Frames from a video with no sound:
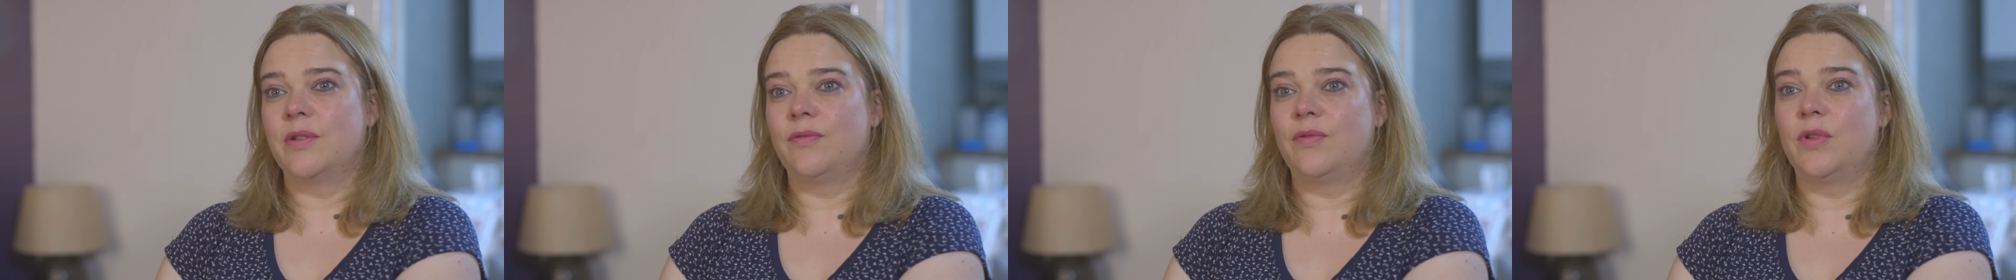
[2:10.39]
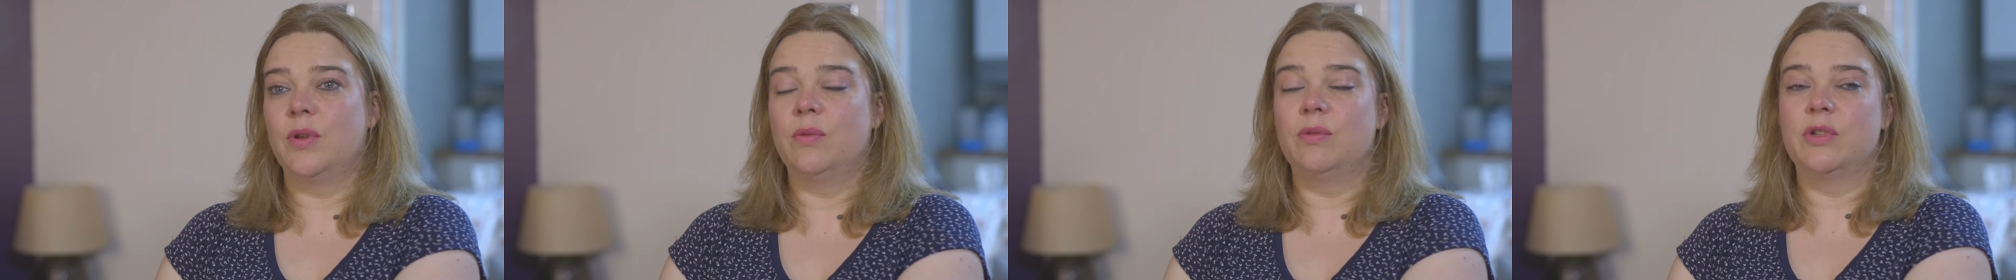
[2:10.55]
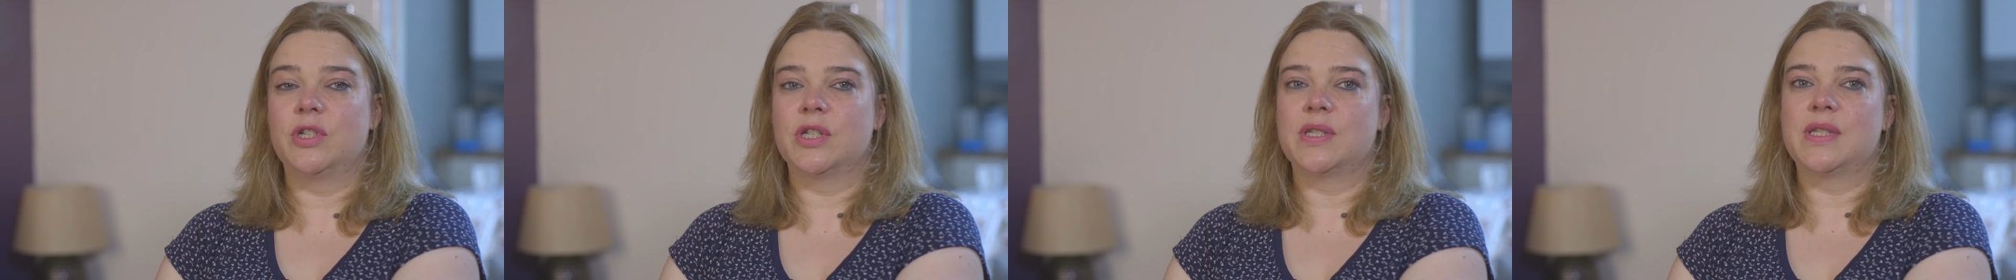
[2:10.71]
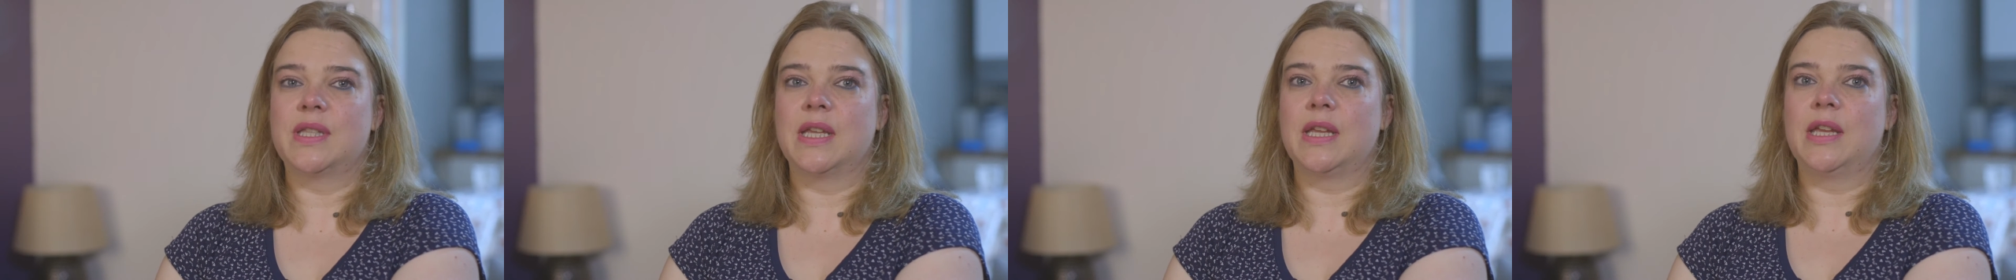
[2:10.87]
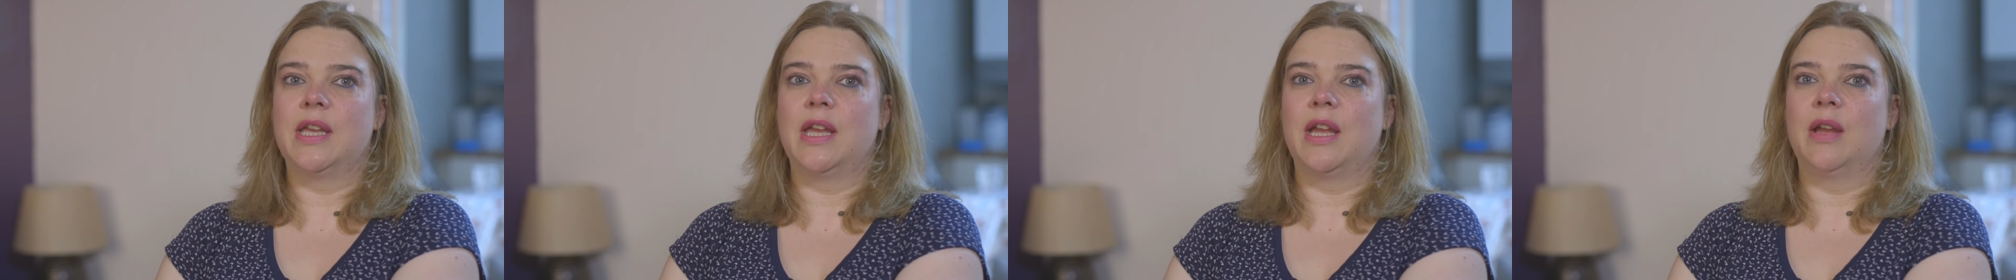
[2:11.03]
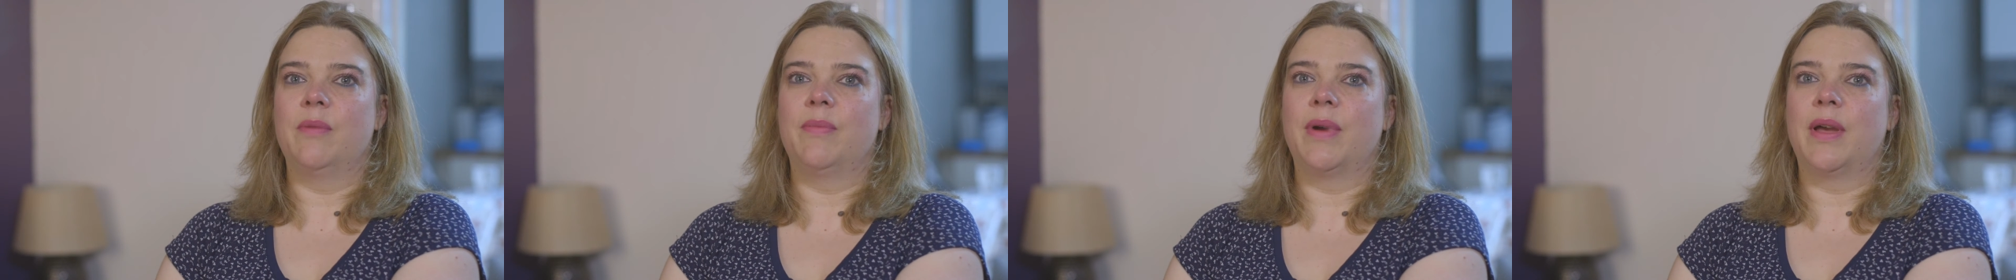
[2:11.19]
If you were just
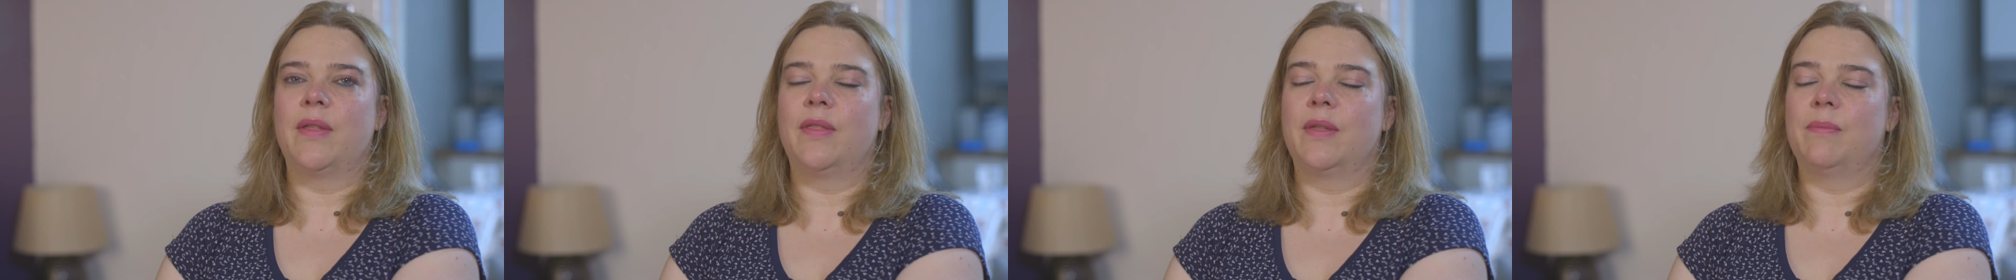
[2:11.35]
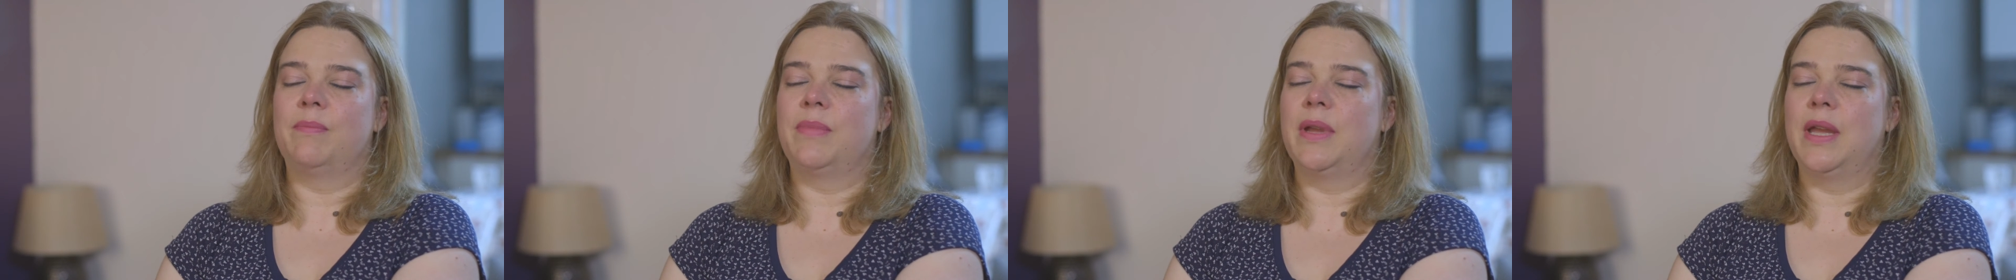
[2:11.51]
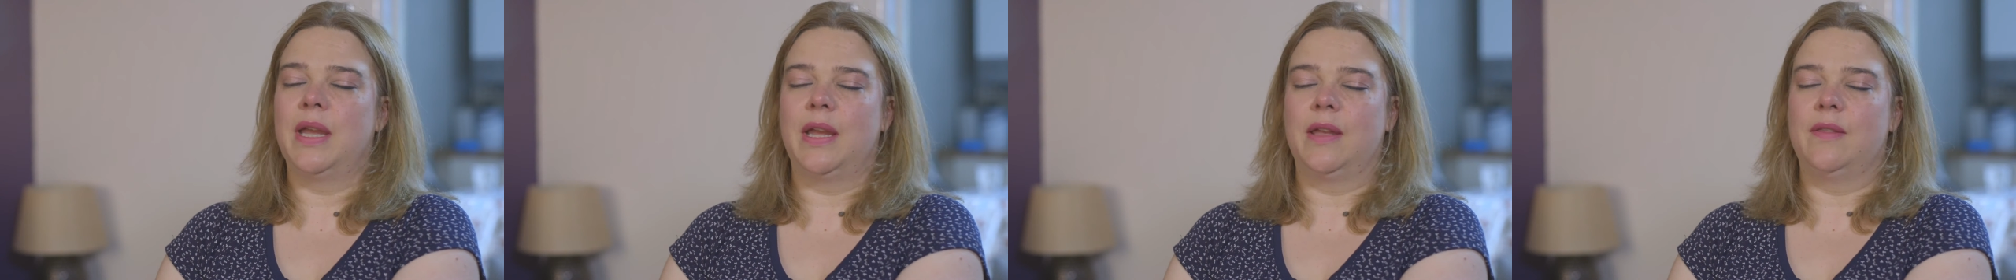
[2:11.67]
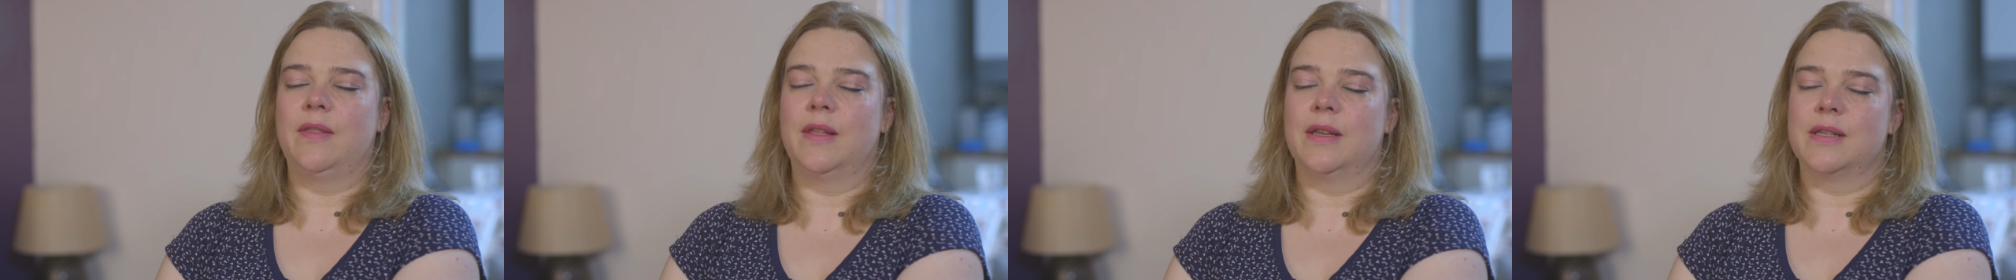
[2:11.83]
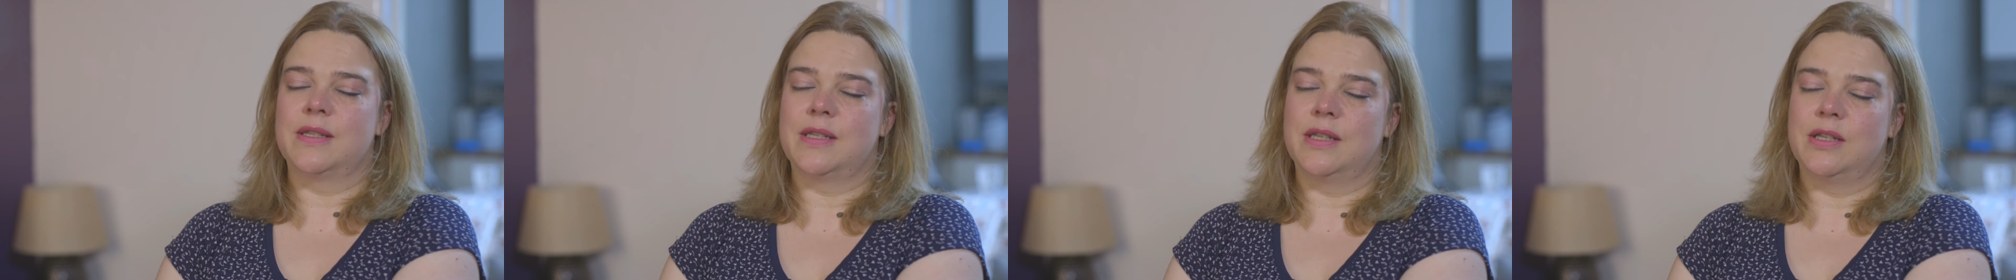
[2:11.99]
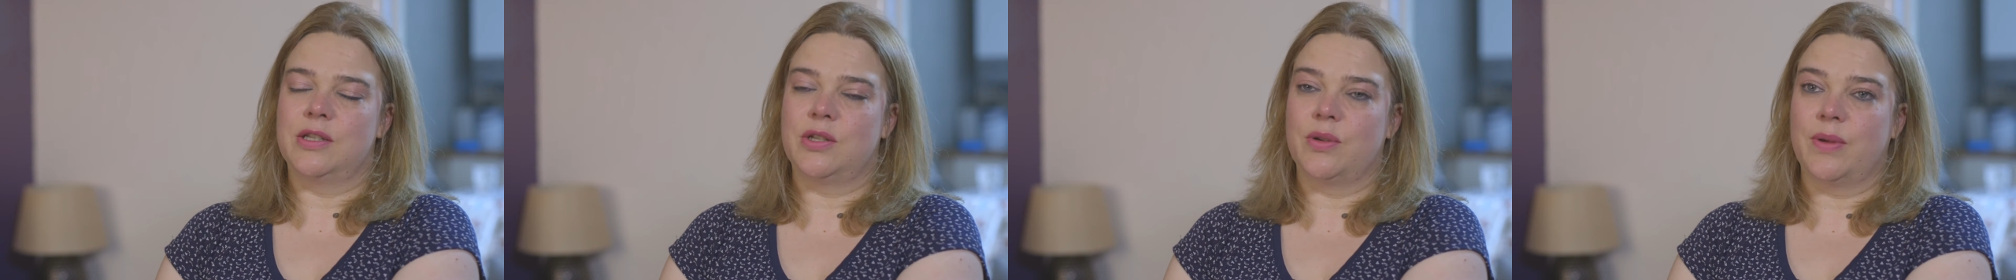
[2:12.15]
thinking about being in
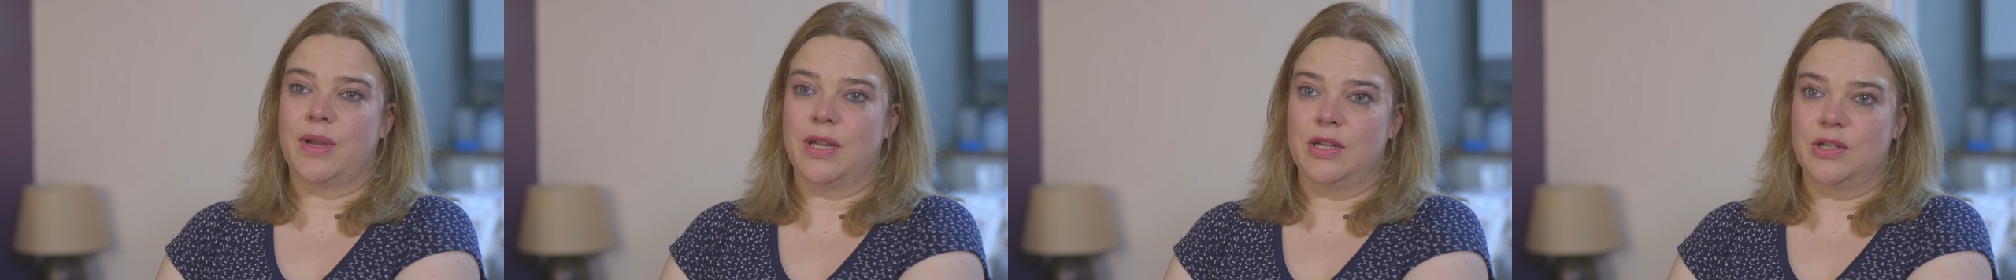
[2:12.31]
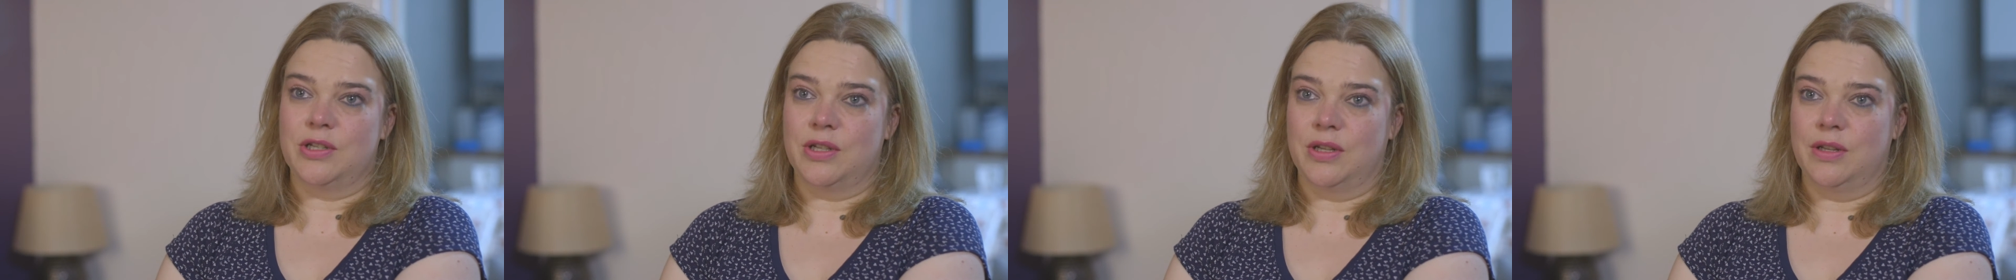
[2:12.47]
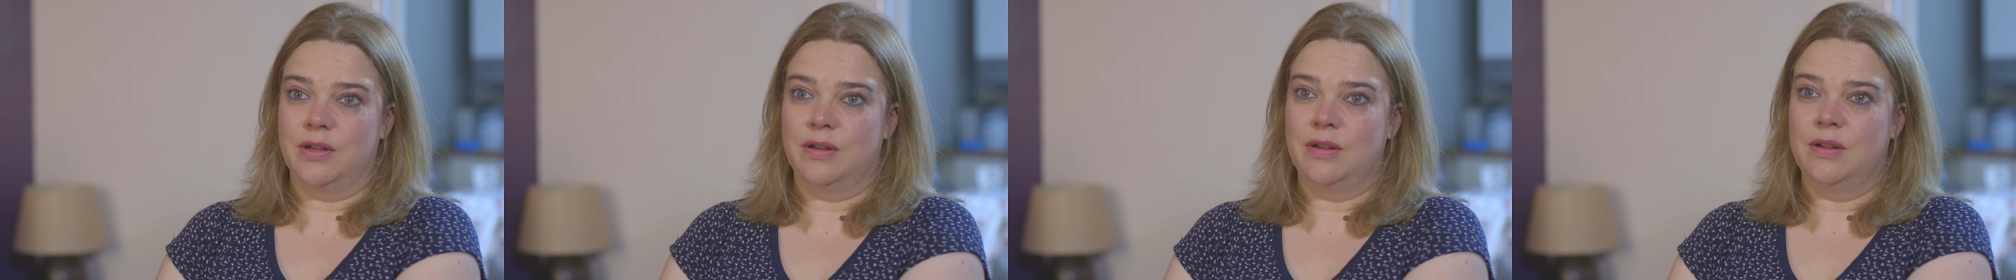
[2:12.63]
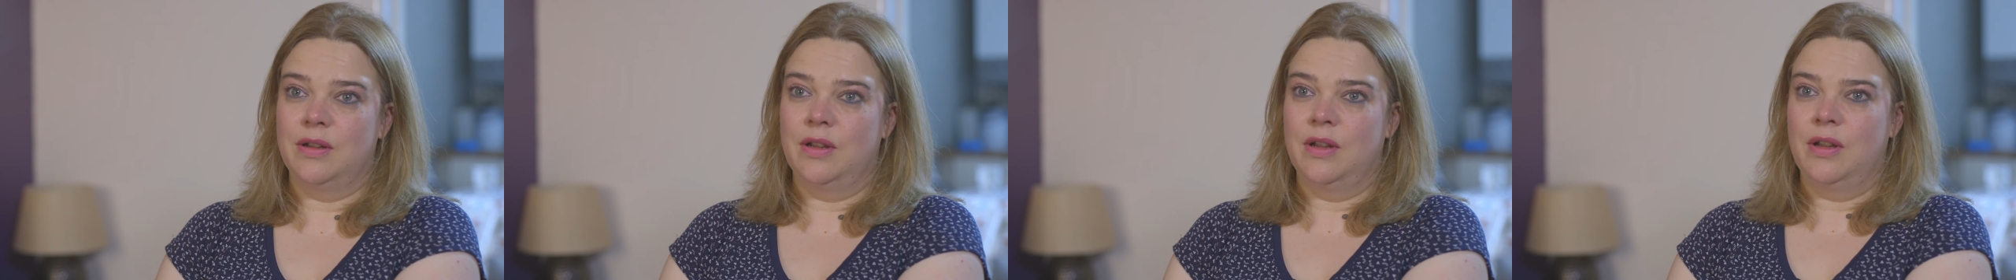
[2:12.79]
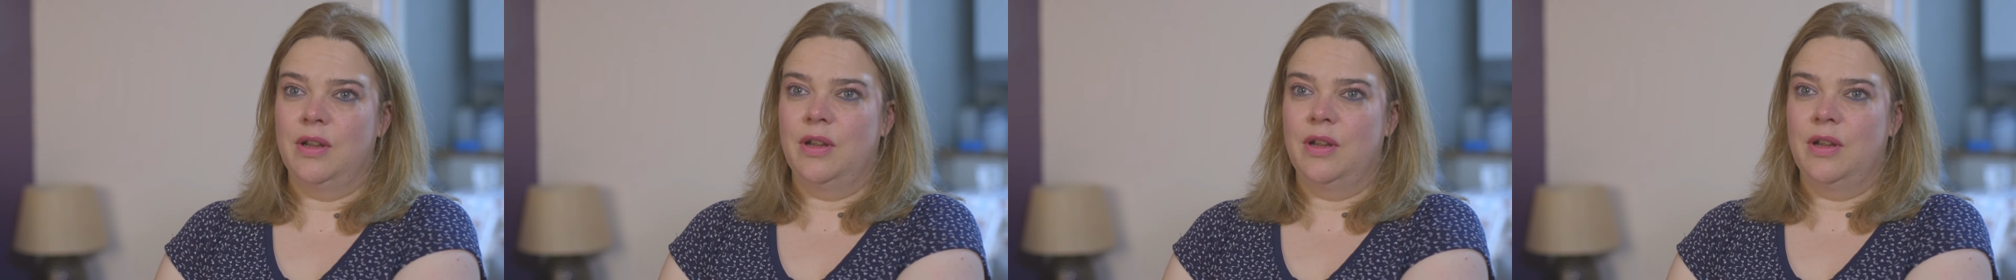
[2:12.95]
that situation